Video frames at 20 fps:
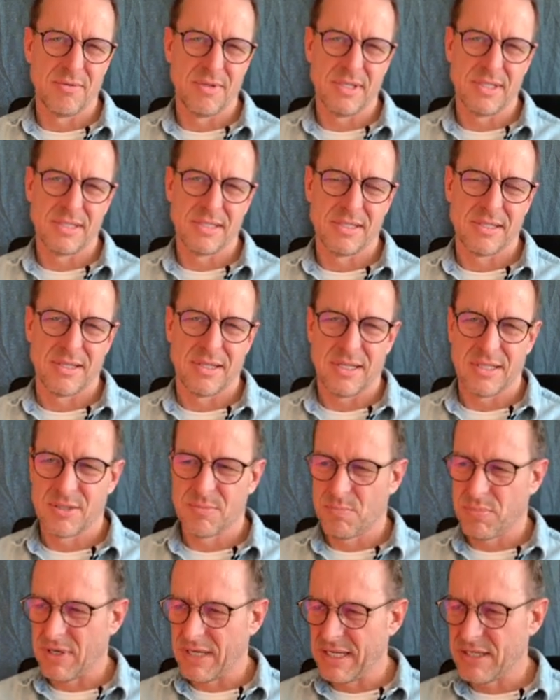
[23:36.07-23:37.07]
this. That's
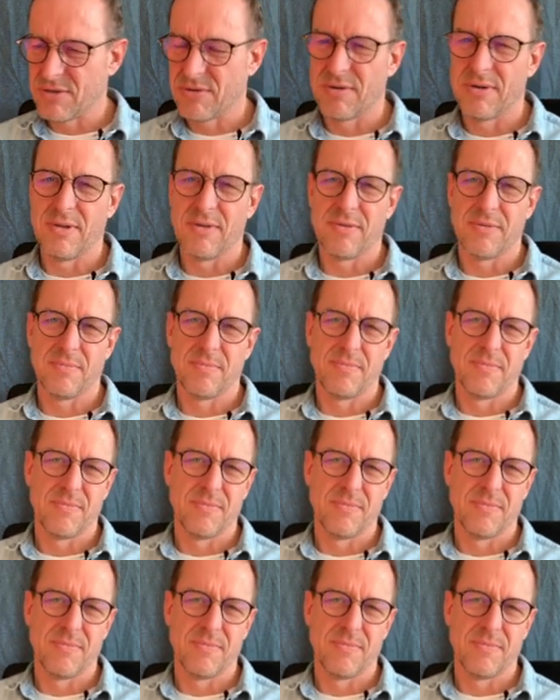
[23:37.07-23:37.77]
plagiarism.